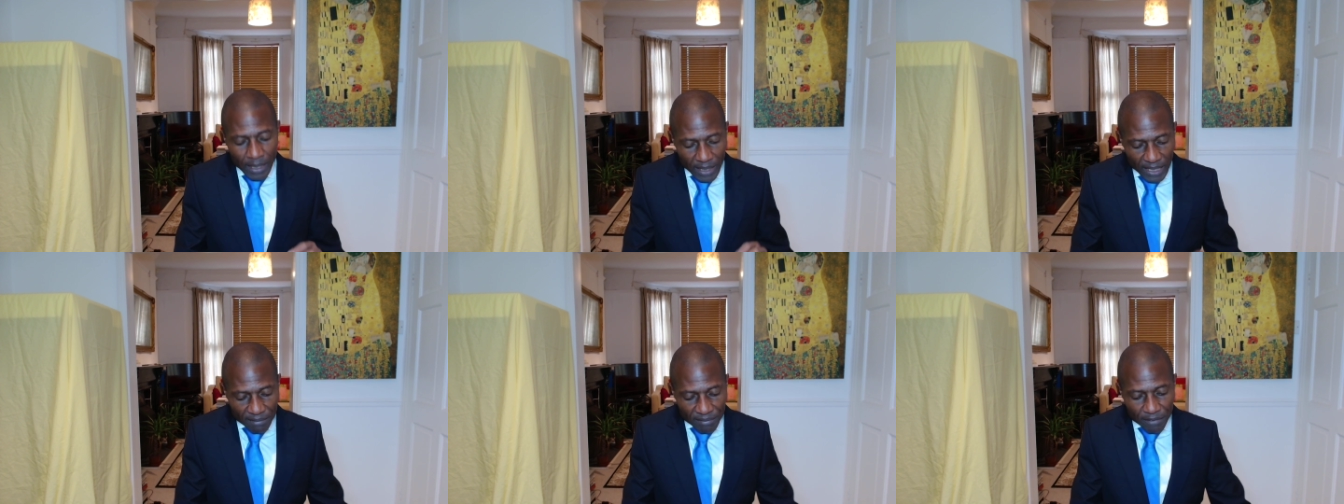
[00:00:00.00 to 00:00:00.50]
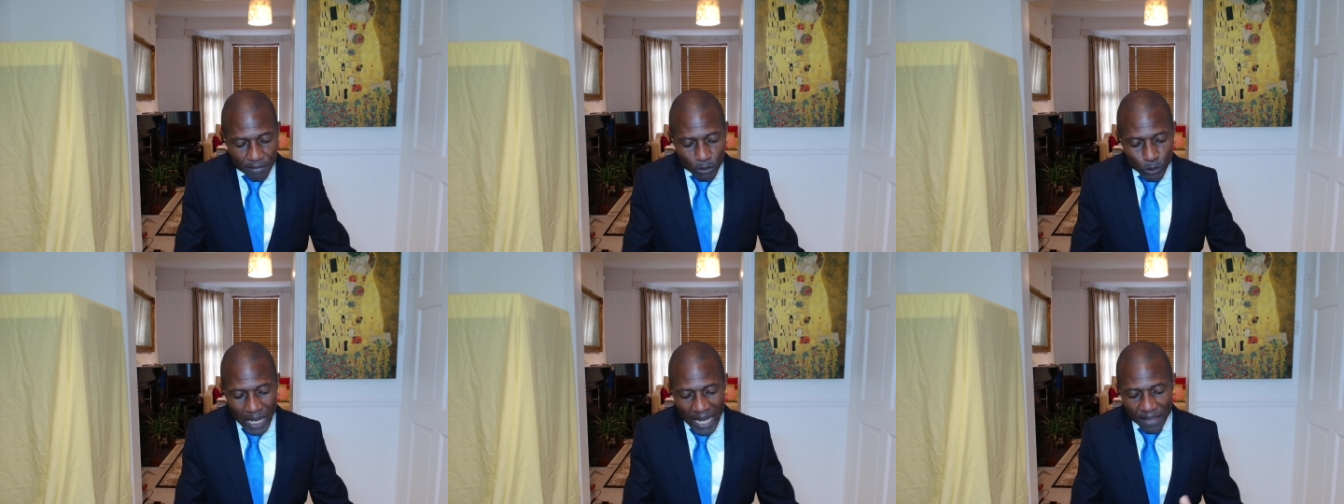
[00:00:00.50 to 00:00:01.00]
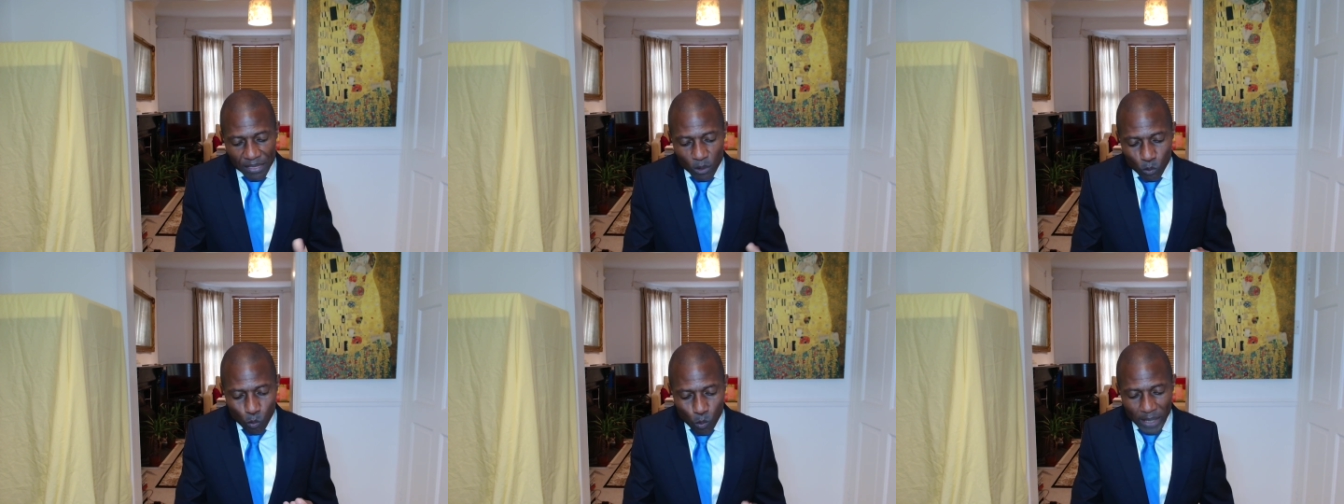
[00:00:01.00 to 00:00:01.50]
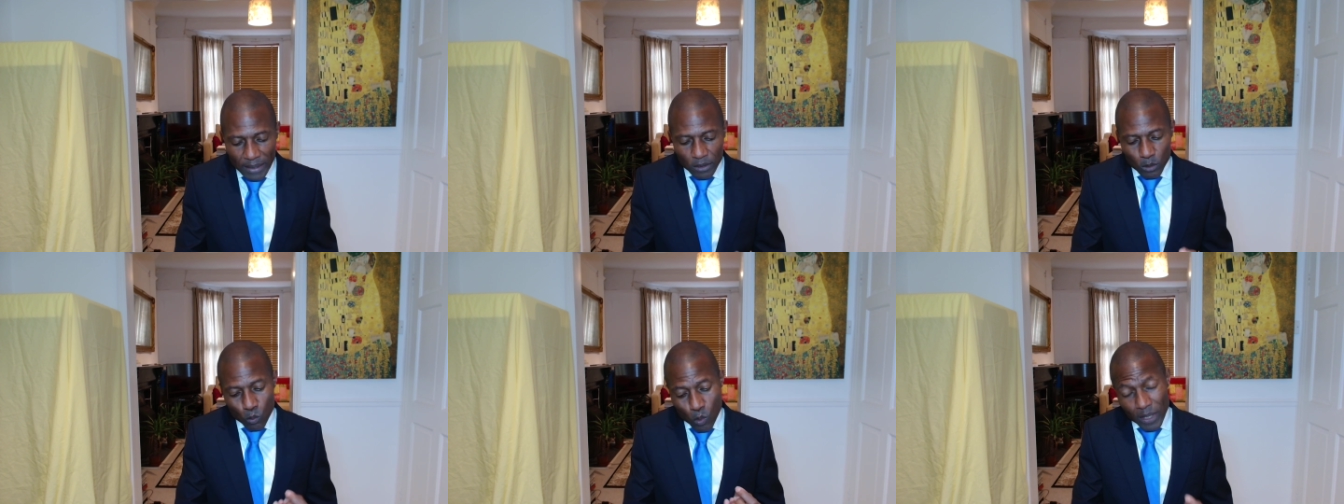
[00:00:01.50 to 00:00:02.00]
Even if you'd had the wit
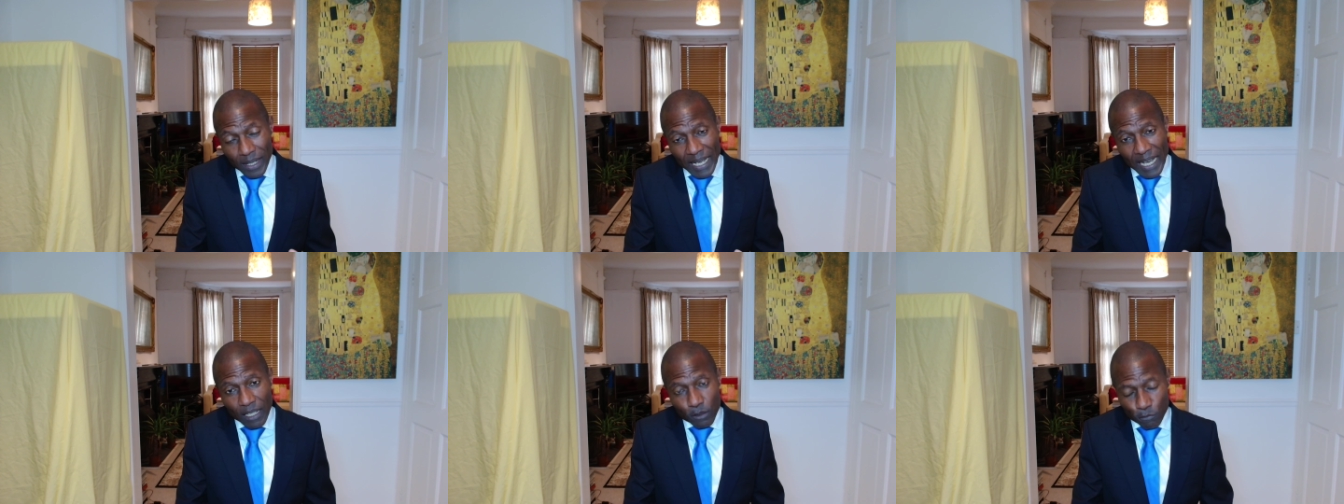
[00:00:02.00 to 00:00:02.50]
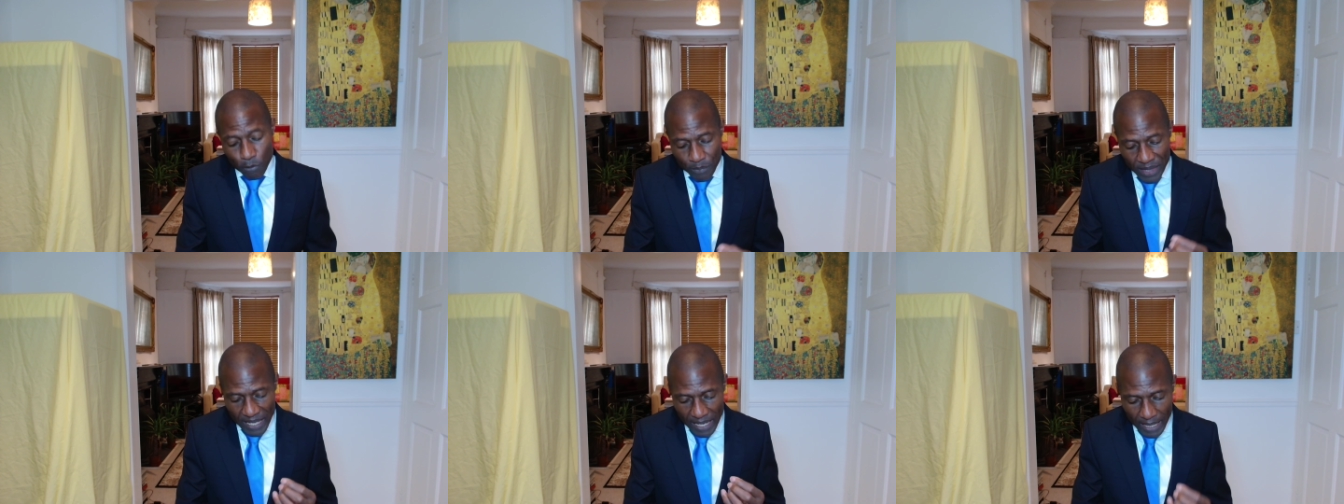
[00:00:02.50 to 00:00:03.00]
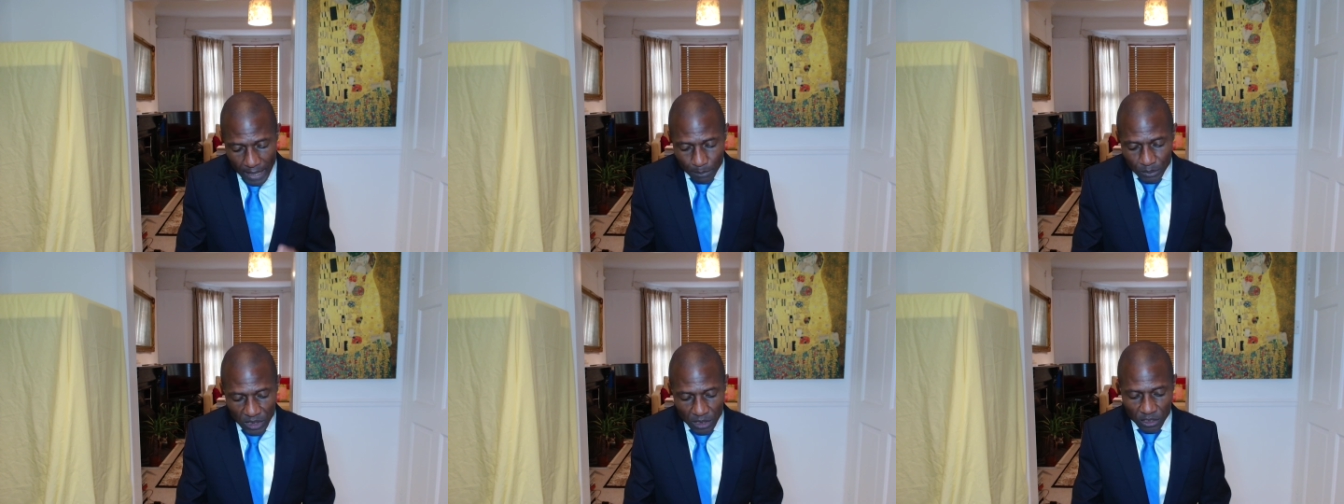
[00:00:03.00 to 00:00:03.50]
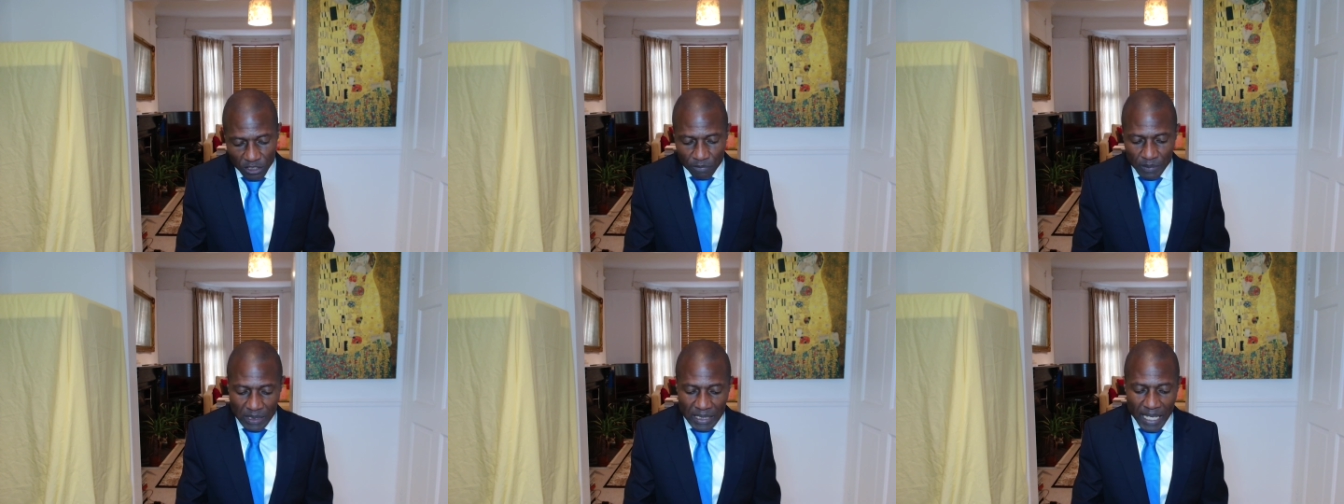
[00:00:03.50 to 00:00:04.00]
to work out from the absence of
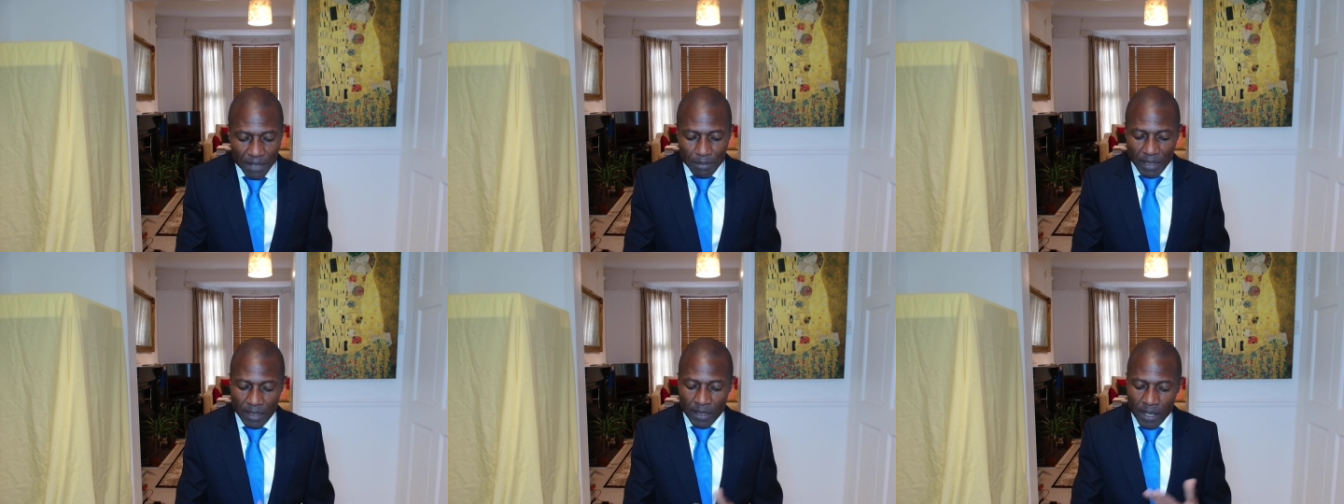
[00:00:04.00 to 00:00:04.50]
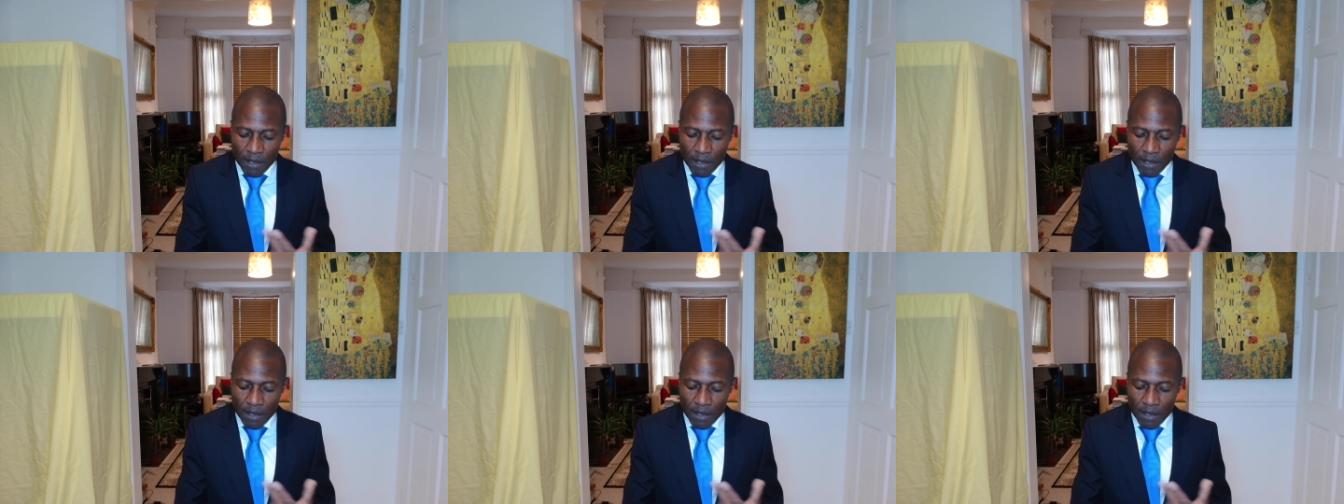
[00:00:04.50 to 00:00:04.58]
Miss Letby,